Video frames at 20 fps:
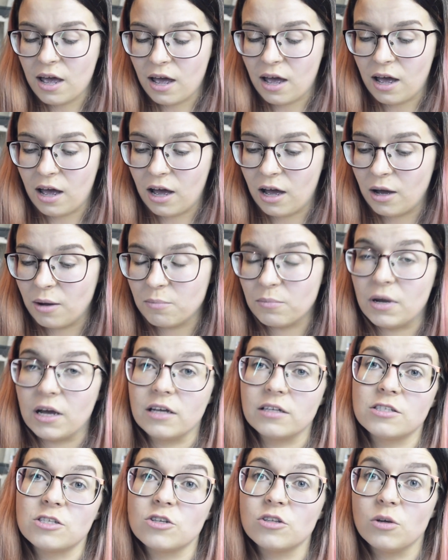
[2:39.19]

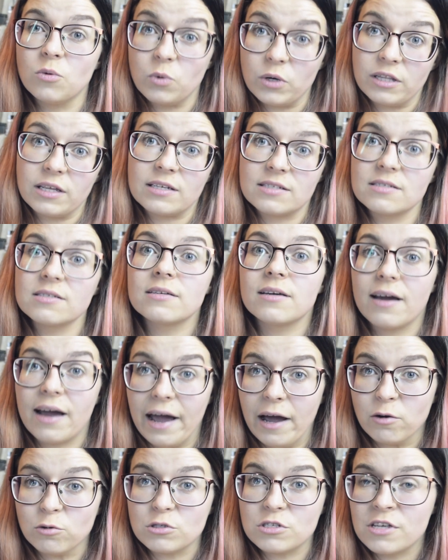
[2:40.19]
the winner's
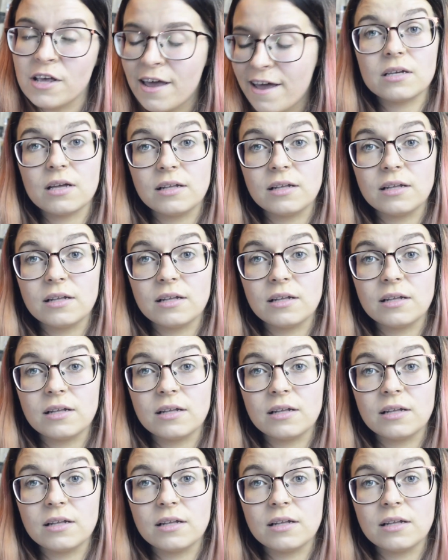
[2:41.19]
house.